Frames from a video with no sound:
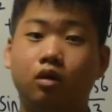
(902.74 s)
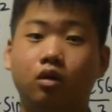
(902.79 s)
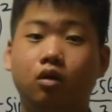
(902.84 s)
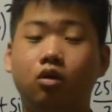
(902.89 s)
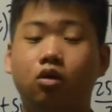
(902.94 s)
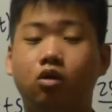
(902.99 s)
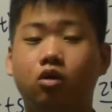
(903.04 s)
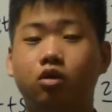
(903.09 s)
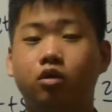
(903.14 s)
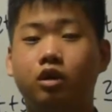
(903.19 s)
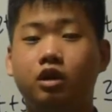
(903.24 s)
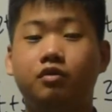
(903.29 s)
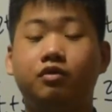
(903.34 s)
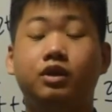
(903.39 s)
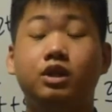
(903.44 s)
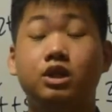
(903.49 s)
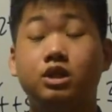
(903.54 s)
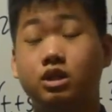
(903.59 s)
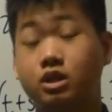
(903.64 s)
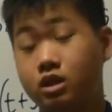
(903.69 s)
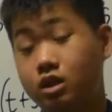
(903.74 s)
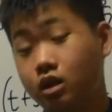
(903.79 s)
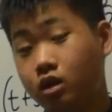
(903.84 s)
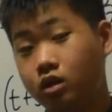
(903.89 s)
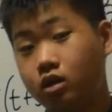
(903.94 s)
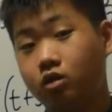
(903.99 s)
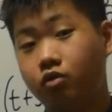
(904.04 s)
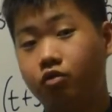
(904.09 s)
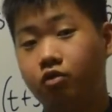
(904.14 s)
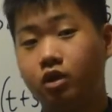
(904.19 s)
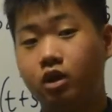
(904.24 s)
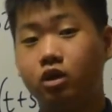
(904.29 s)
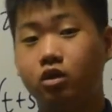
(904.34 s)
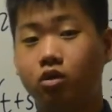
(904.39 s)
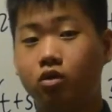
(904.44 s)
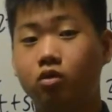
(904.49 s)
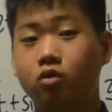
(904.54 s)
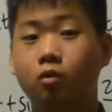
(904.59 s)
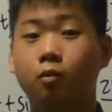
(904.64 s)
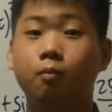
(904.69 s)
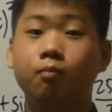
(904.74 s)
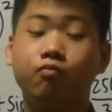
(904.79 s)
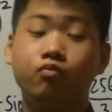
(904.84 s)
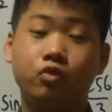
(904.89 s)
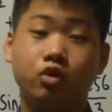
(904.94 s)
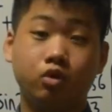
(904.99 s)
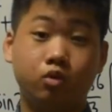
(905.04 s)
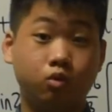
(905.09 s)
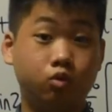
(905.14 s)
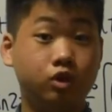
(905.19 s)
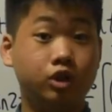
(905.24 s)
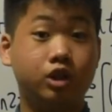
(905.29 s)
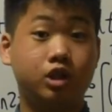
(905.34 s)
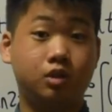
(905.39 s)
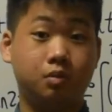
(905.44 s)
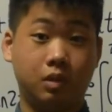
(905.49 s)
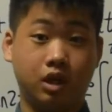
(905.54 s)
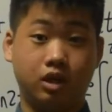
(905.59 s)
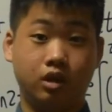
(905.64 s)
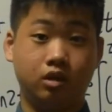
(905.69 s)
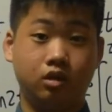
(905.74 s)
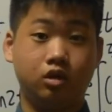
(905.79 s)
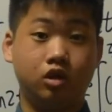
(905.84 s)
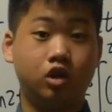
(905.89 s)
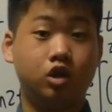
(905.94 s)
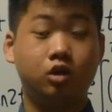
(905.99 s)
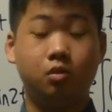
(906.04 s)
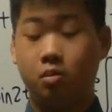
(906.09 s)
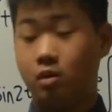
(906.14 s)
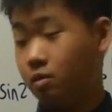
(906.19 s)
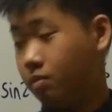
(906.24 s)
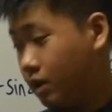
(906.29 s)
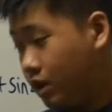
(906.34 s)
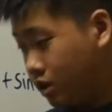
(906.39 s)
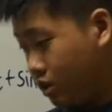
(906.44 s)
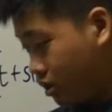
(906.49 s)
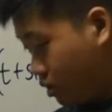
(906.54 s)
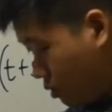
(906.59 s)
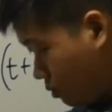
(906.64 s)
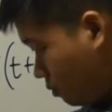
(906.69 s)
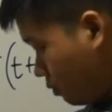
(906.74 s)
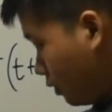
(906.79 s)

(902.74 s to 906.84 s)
or even instinctively know which method should be better.